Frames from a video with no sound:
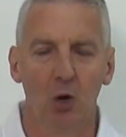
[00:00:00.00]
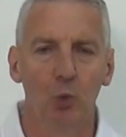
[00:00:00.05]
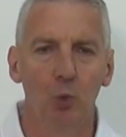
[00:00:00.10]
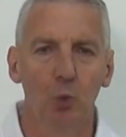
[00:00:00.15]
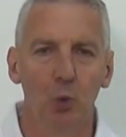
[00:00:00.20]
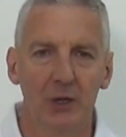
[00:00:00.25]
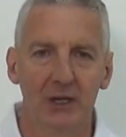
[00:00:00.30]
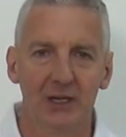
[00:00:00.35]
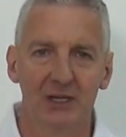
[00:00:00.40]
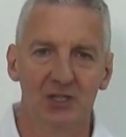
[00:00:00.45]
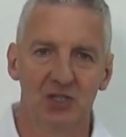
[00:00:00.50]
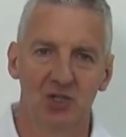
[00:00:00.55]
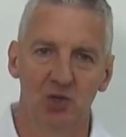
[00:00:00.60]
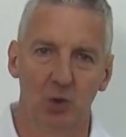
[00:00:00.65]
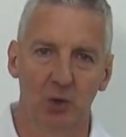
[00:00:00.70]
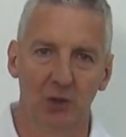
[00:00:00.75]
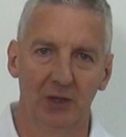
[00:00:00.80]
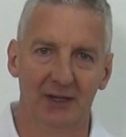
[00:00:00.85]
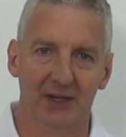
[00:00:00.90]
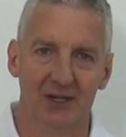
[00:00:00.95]
really
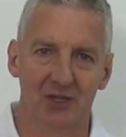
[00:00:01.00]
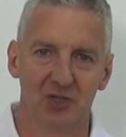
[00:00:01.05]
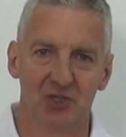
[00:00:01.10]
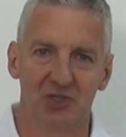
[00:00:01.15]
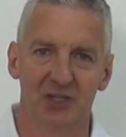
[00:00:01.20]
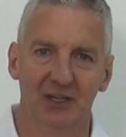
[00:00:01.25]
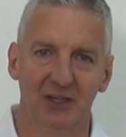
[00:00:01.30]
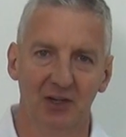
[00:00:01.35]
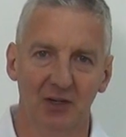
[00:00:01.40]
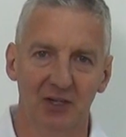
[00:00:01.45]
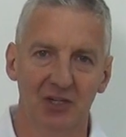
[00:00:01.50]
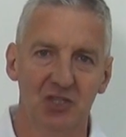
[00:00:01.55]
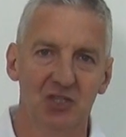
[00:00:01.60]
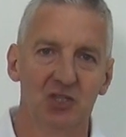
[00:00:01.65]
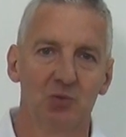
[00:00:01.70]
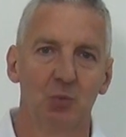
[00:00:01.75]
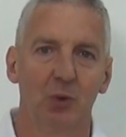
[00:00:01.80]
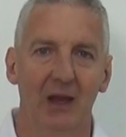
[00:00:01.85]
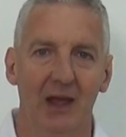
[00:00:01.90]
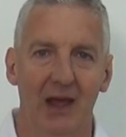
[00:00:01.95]
struggling to get your signal, you
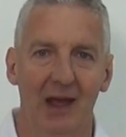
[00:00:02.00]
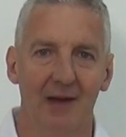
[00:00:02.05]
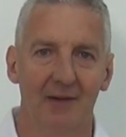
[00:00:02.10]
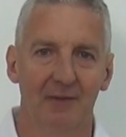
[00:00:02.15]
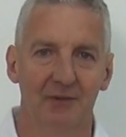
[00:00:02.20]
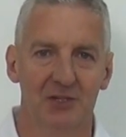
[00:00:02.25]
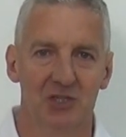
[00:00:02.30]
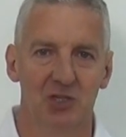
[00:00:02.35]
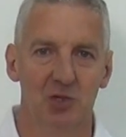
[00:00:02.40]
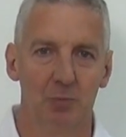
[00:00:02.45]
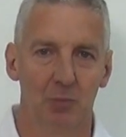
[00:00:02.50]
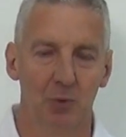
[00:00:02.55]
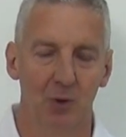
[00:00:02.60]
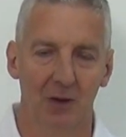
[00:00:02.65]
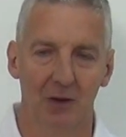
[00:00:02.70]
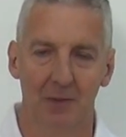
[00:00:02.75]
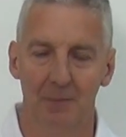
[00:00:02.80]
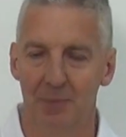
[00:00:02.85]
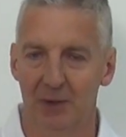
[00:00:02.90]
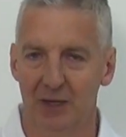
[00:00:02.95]
just want to have a super
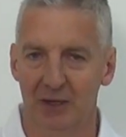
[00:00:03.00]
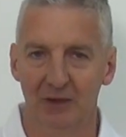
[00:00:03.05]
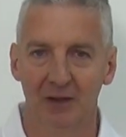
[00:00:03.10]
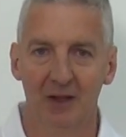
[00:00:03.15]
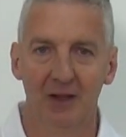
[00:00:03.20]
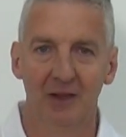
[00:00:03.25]
LNB